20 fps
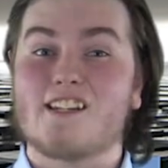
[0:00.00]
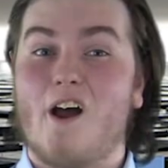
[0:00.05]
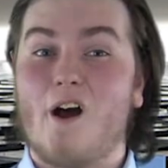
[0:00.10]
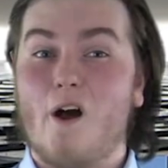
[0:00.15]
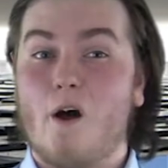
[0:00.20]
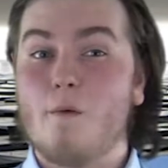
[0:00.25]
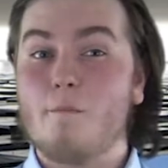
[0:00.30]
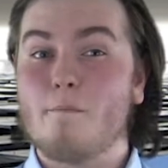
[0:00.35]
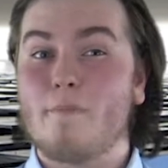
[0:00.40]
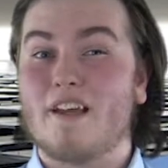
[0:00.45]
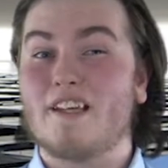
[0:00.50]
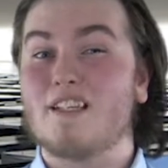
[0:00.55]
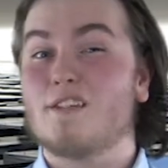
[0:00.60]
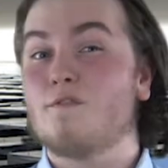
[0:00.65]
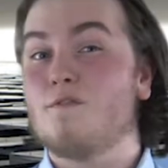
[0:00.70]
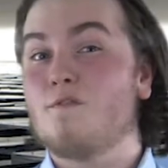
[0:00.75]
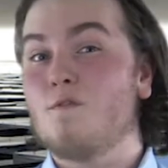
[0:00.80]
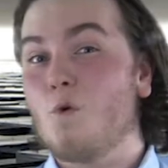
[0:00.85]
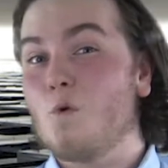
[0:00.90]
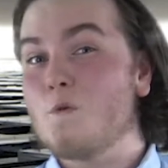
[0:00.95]
Arm-based
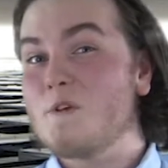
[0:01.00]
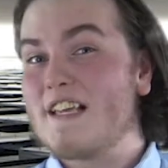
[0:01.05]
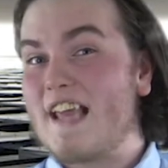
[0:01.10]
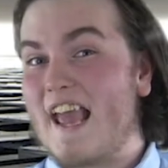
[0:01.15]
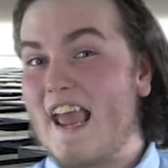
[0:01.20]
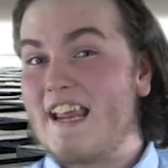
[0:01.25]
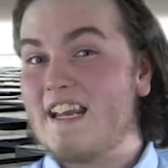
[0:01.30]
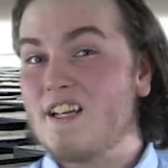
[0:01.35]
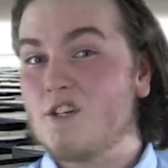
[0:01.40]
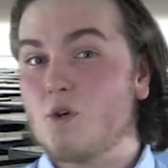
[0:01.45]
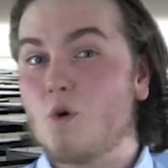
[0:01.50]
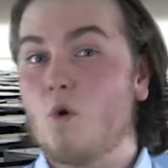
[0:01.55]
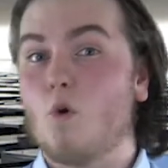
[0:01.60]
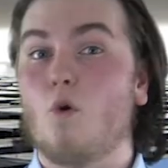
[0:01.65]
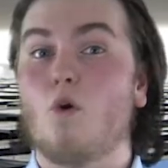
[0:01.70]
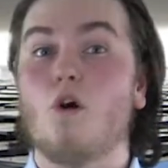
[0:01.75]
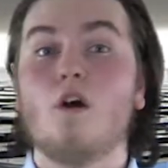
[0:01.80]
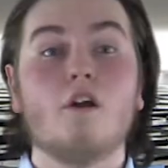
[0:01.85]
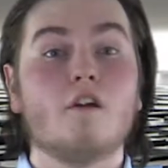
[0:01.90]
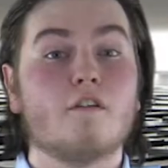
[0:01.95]
48-core